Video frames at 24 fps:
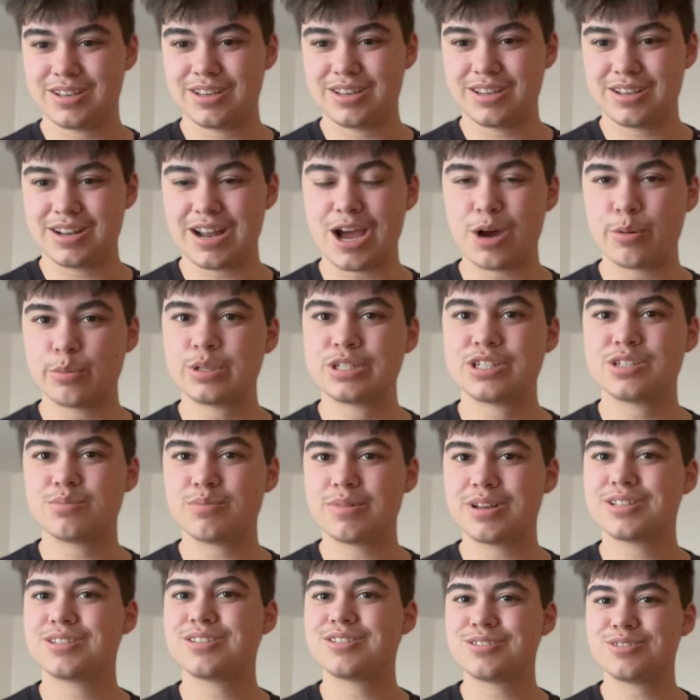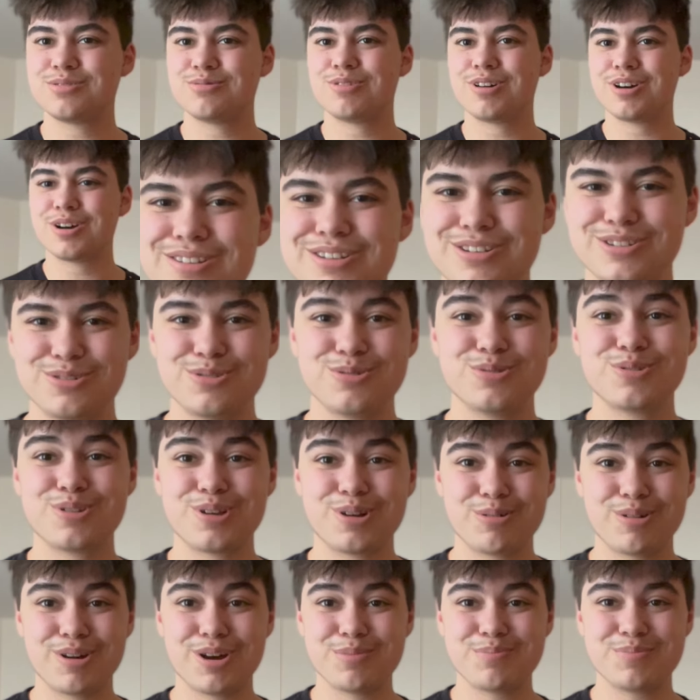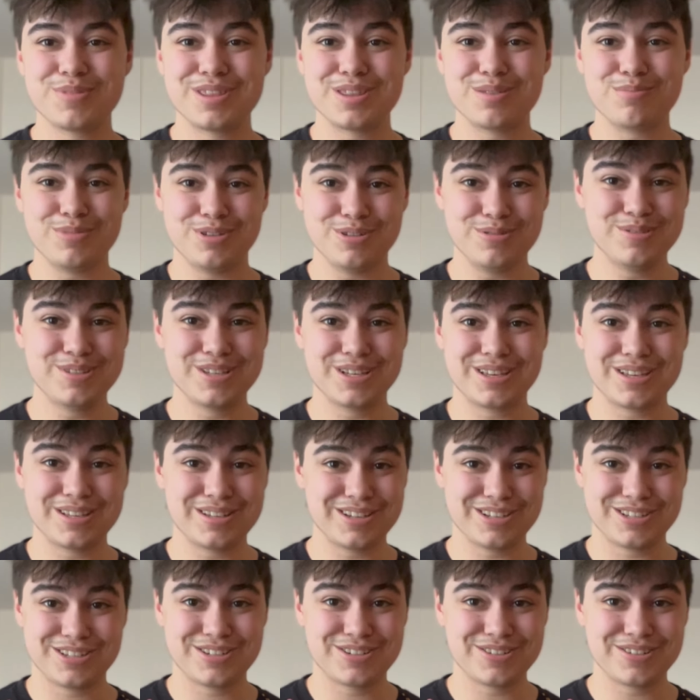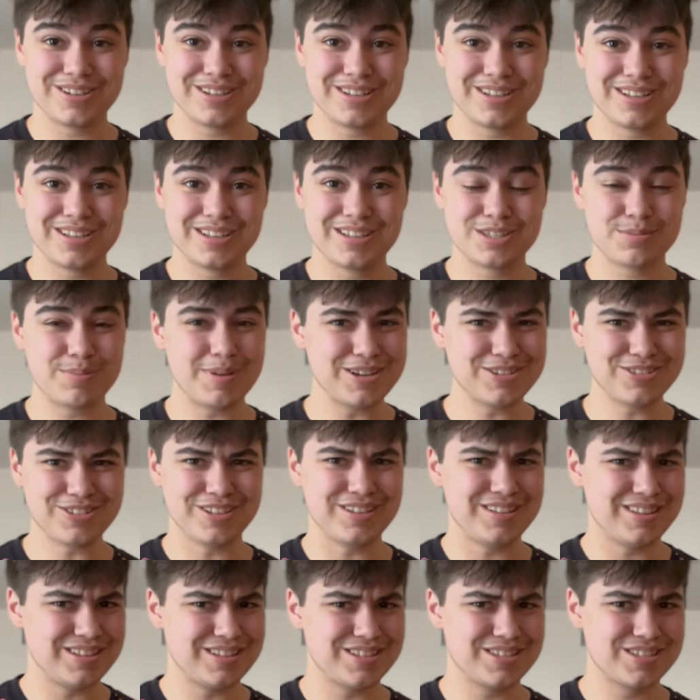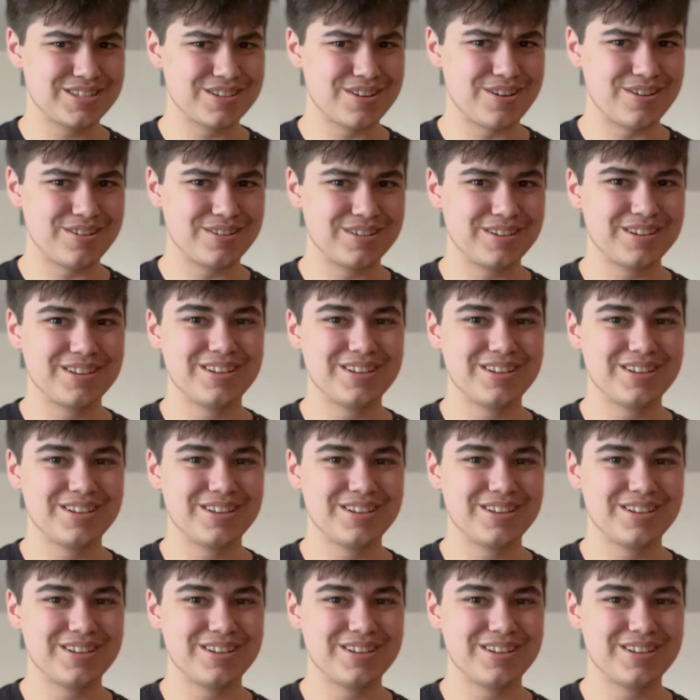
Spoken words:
and how much it messes you up to grow up in the music industry, especially this song.